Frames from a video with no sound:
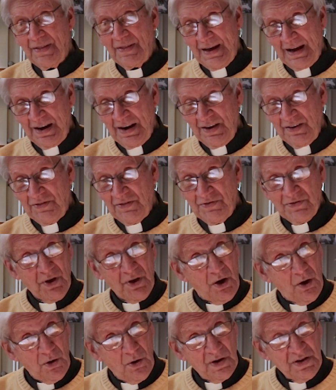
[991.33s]
that is,
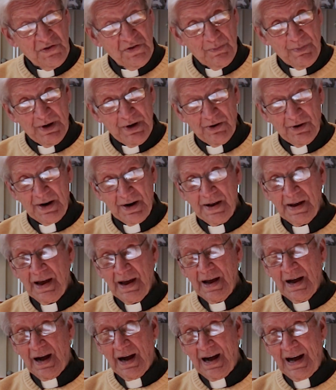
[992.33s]
the Holy Spirit,
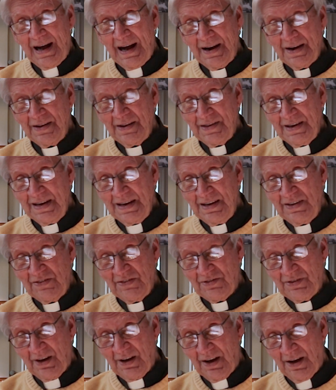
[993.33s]
on
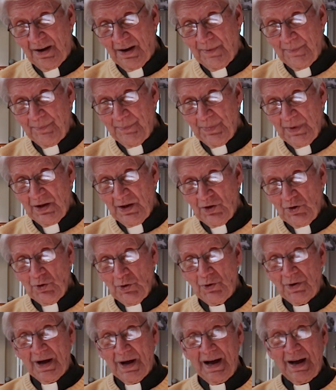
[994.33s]
these
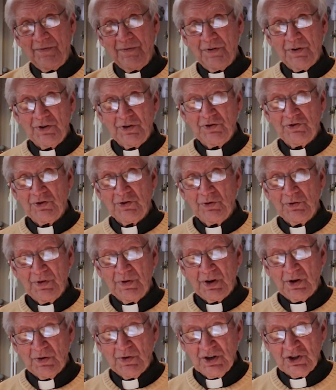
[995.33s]
new converts to
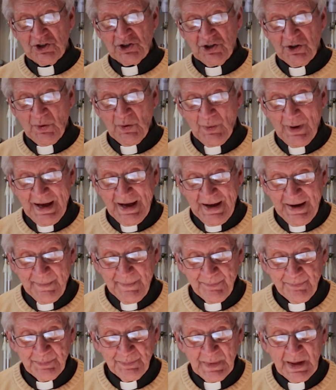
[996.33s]
the Christian way.